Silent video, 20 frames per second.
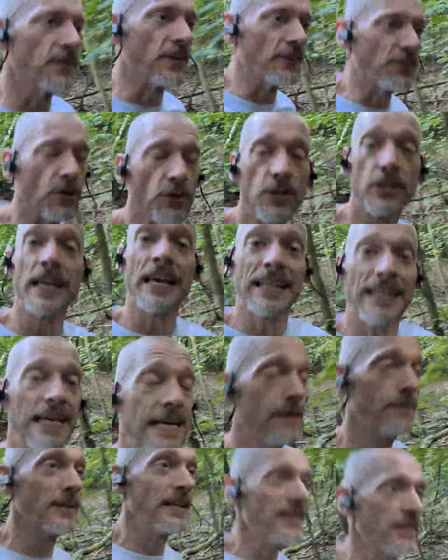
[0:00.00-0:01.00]
so you can have
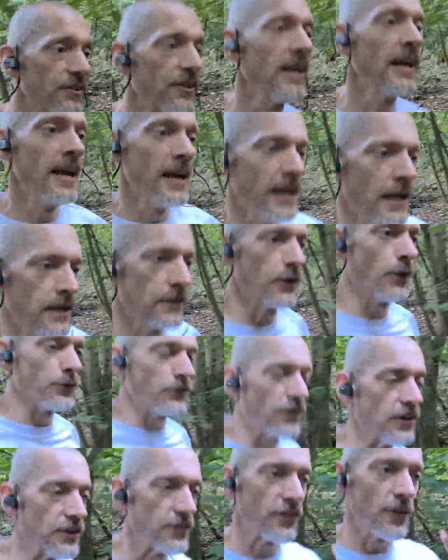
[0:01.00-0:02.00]
at least not
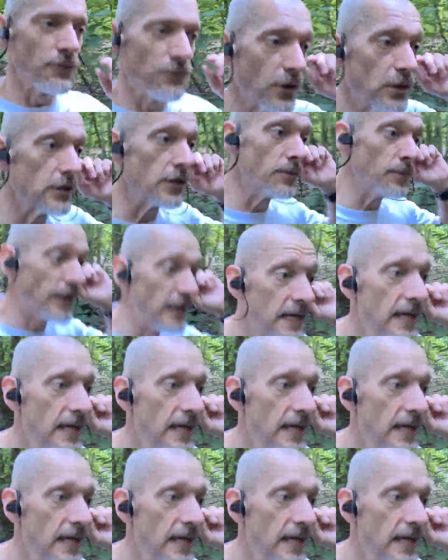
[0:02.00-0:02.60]
just the volume